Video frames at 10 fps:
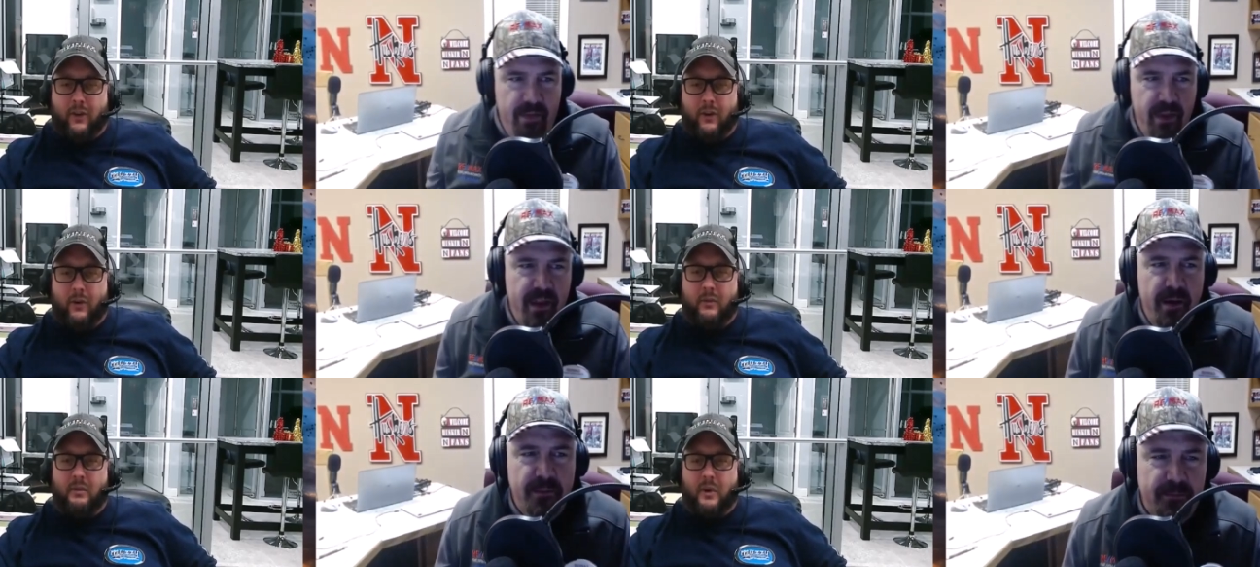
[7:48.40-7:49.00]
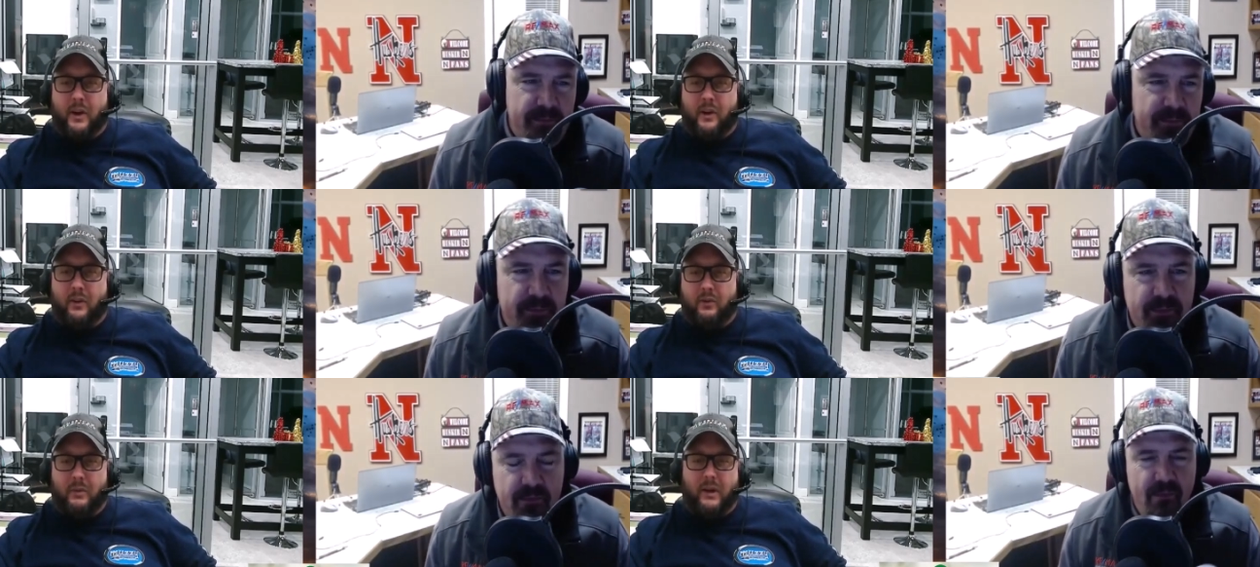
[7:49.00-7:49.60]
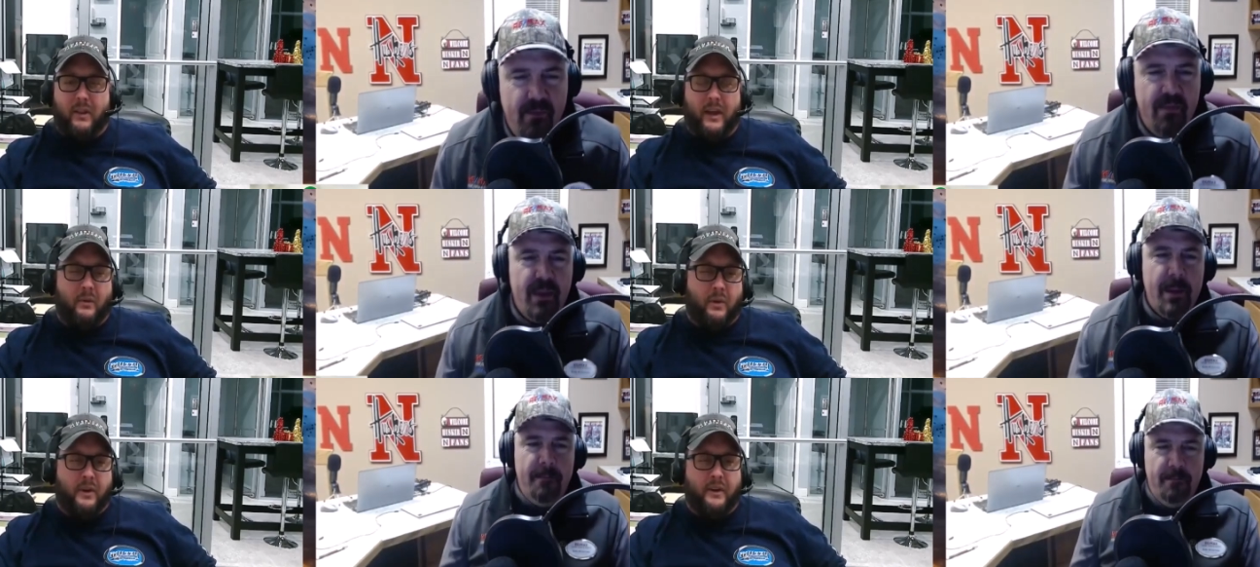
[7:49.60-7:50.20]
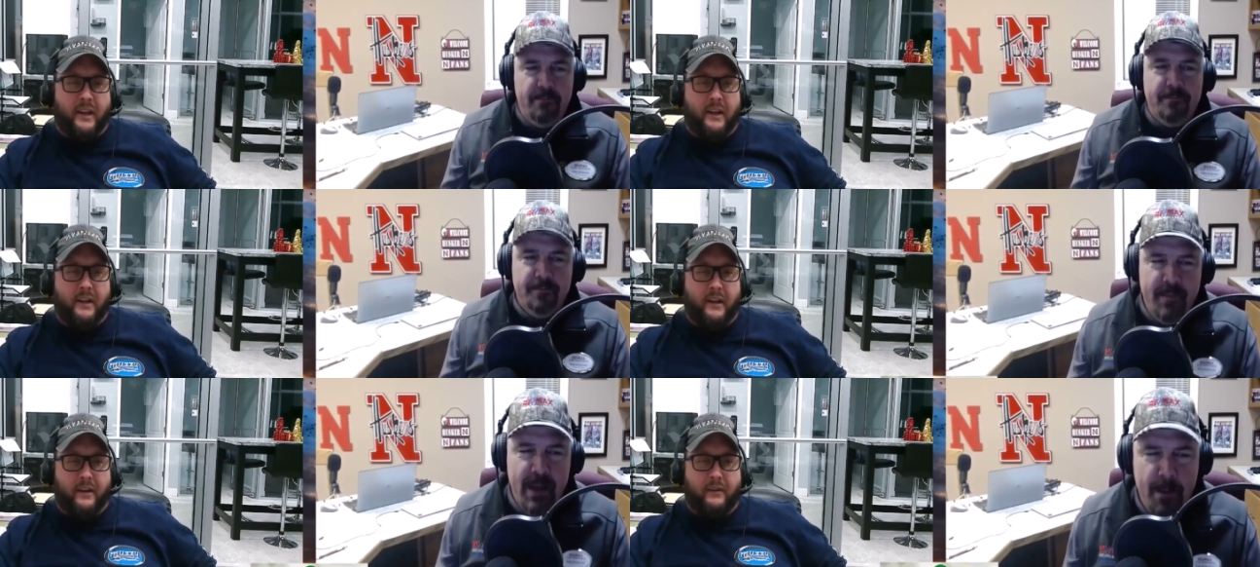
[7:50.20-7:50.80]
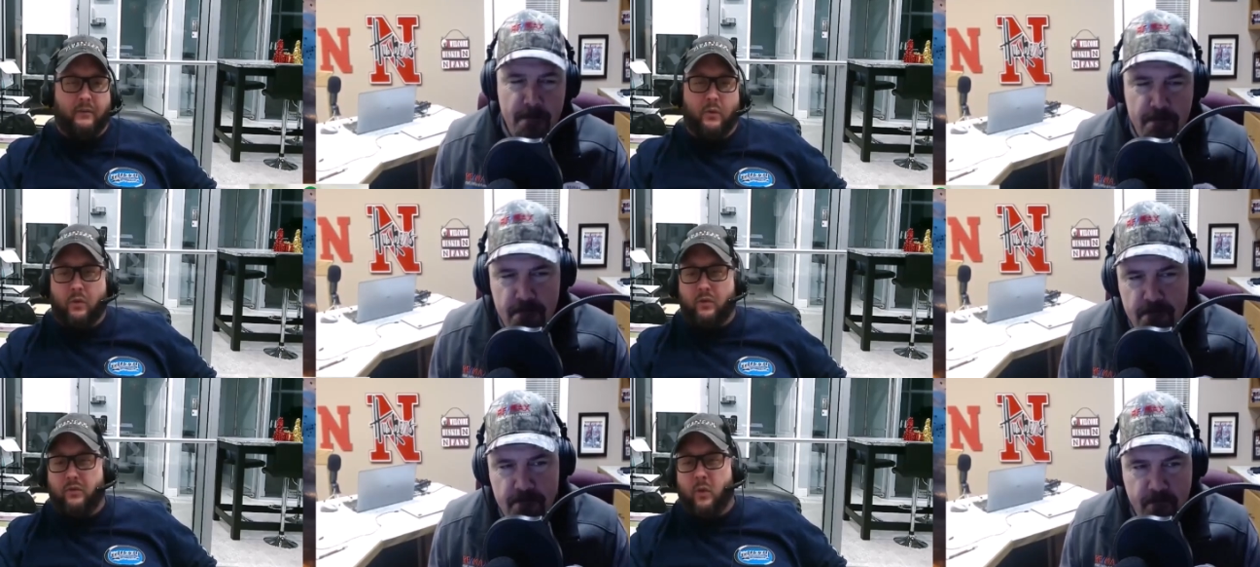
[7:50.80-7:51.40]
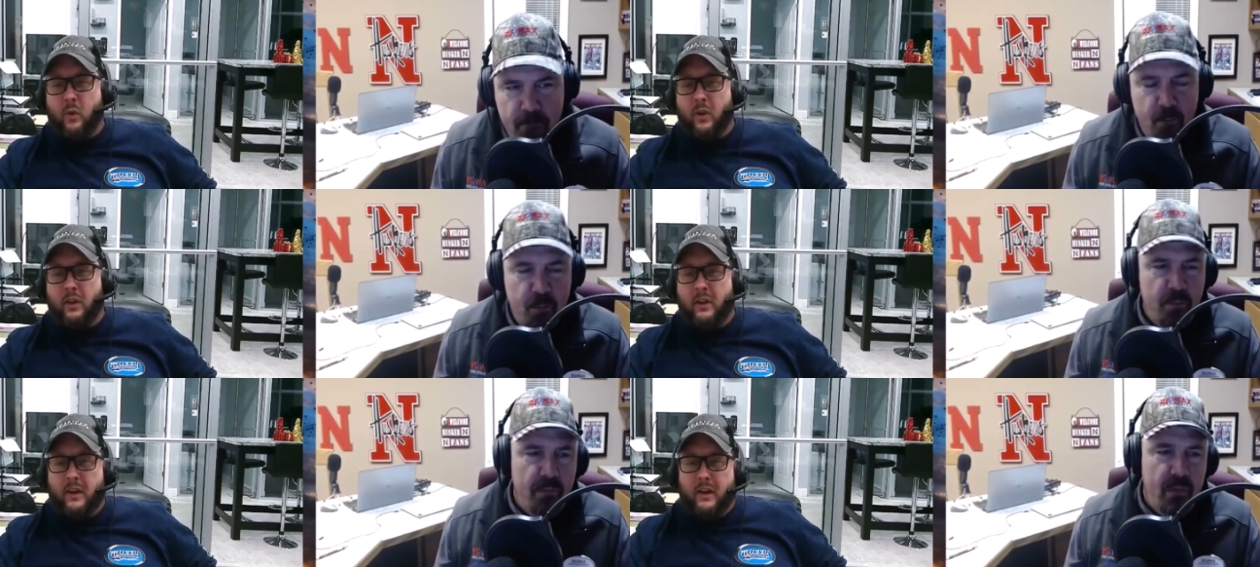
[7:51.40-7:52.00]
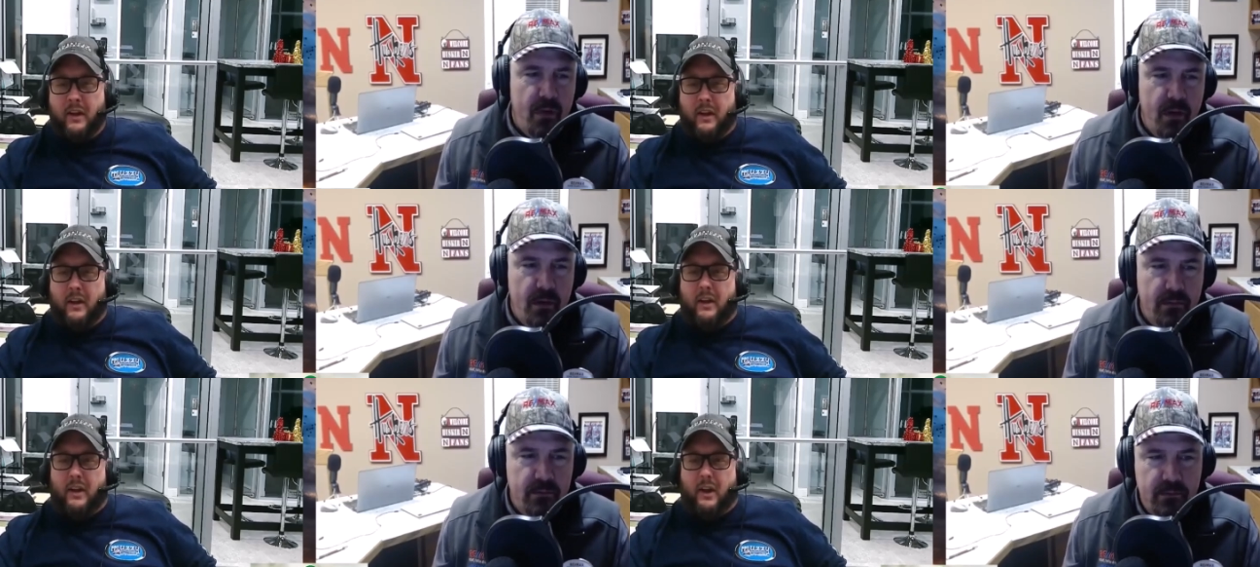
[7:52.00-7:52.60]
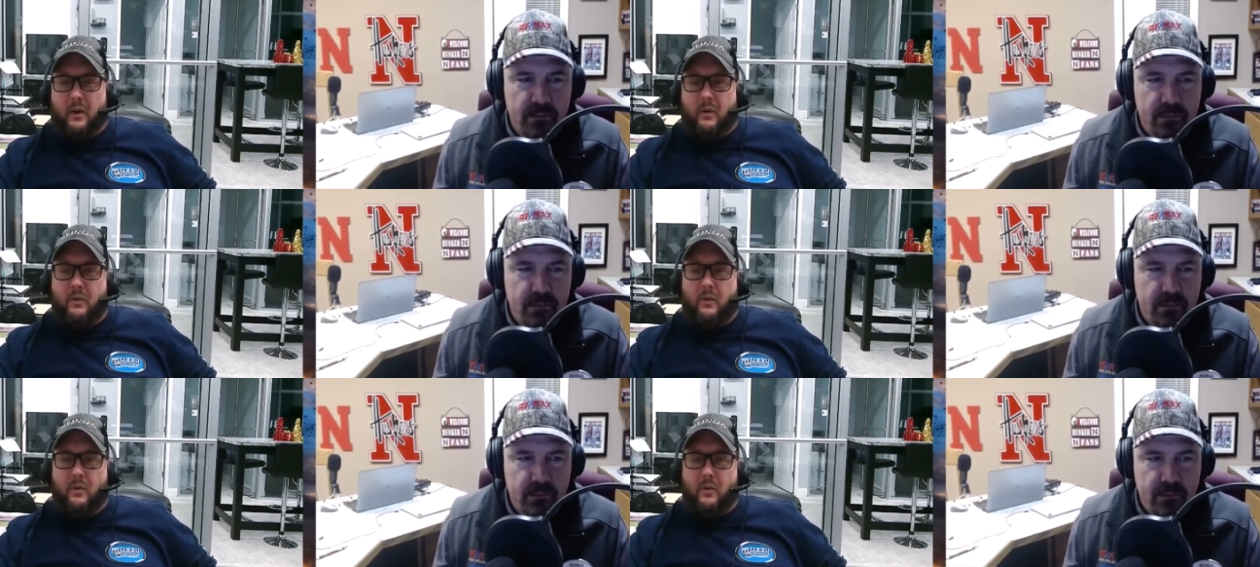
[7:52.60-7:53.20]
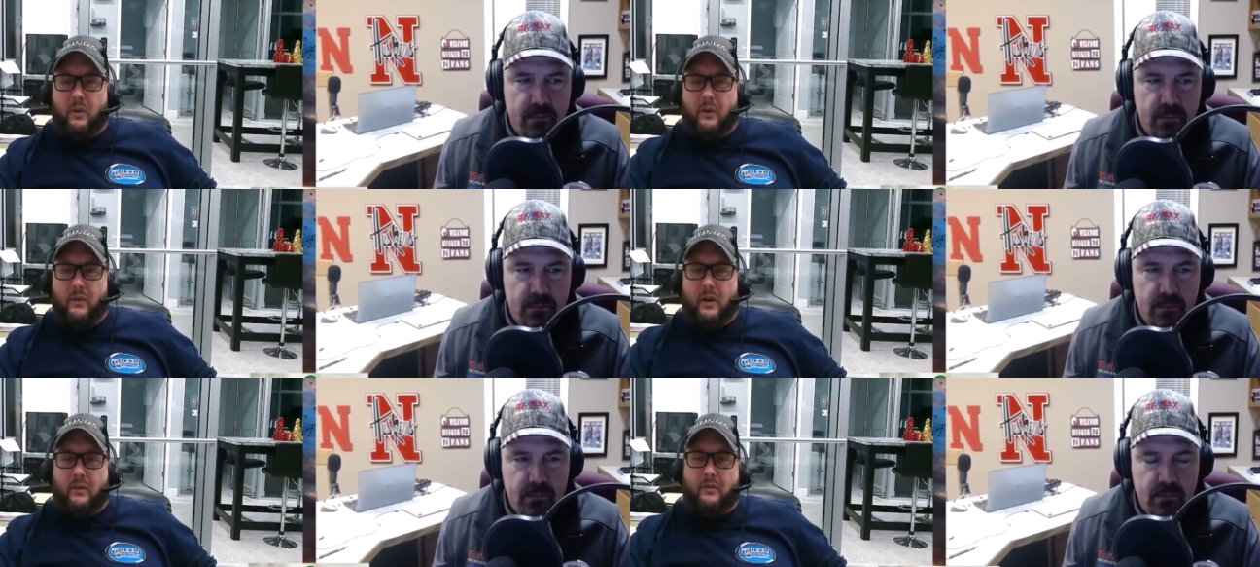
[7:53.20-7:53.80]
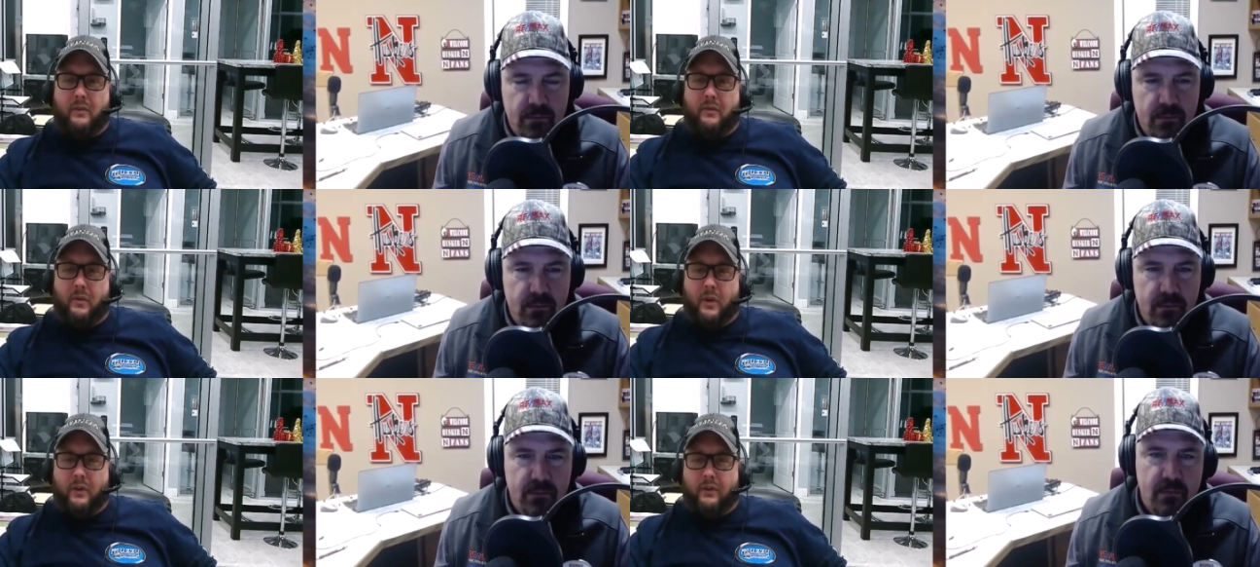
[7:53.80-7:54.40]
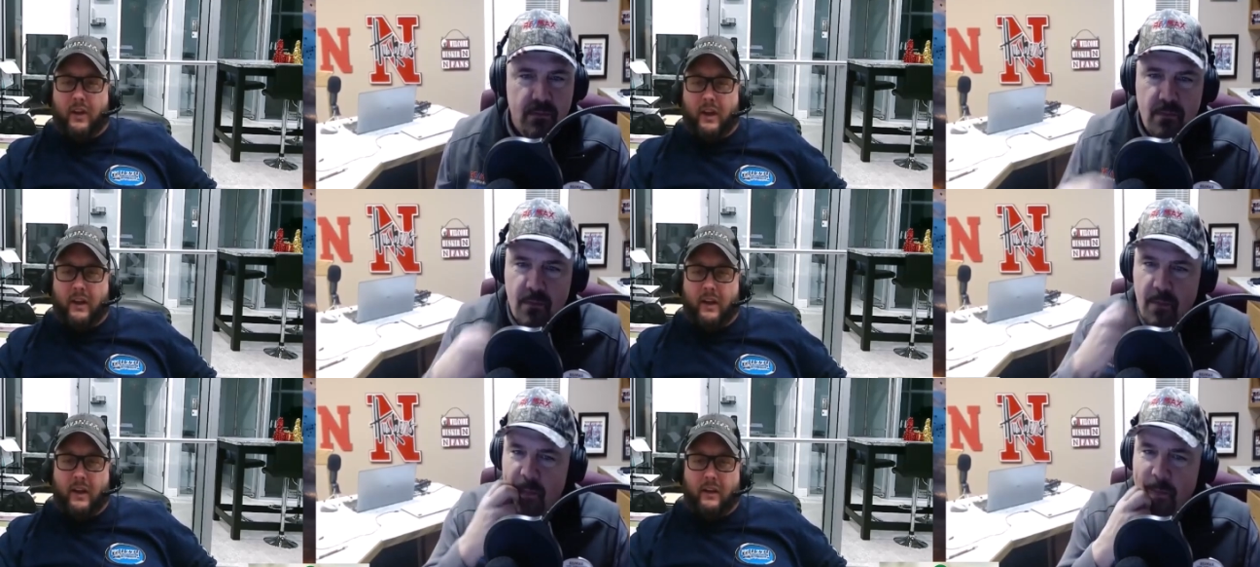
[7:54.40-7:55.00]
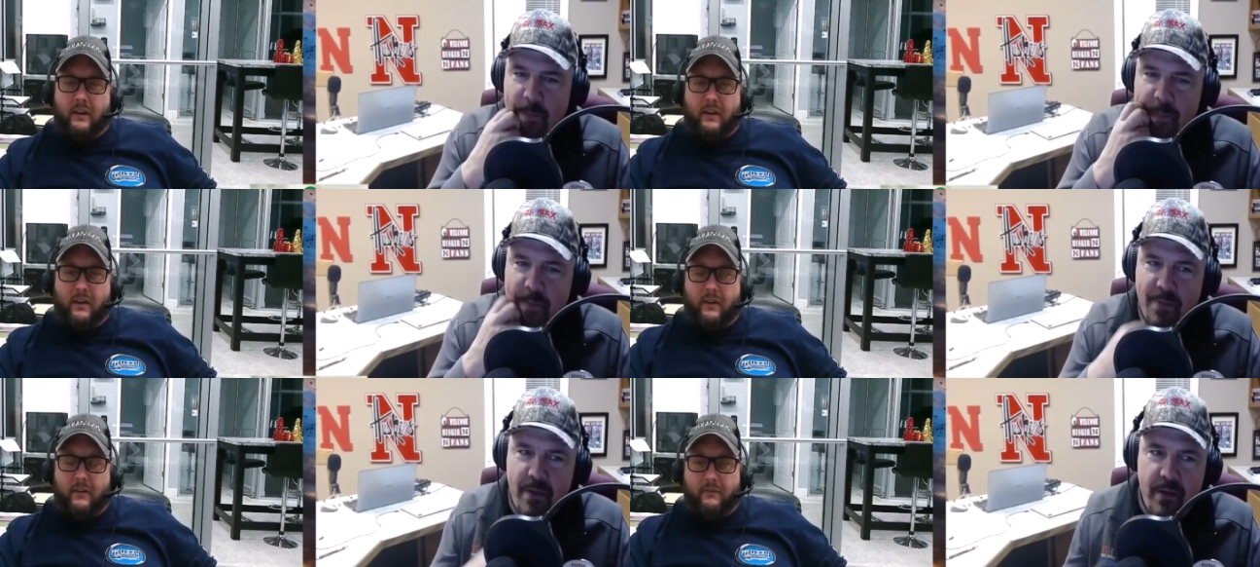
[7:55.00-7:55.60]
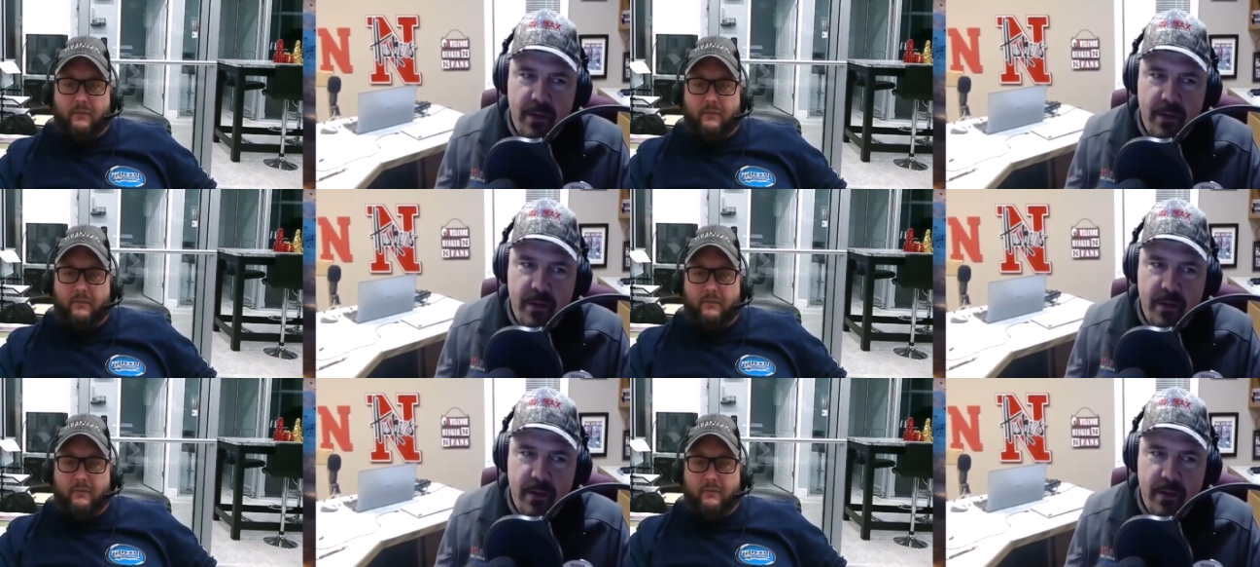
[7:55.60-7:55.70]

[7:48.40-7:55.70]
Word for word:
Speaker 1: You know, everybody knows about that one. And uh, of course, Florida, you know, lived off of real estate and uh,